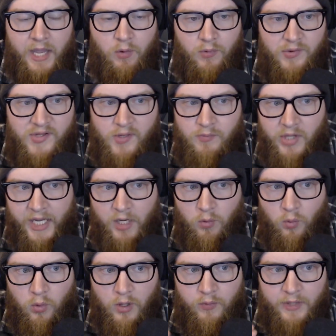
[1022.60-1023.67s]
It seems like it
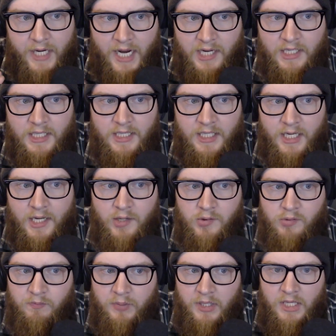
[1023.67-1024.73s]
would work with anything
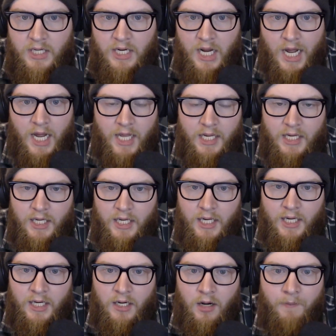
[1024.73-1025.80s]
else, but not
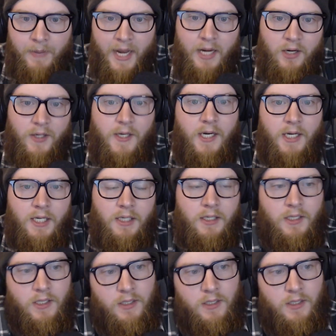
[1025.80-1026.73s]
in a bakery.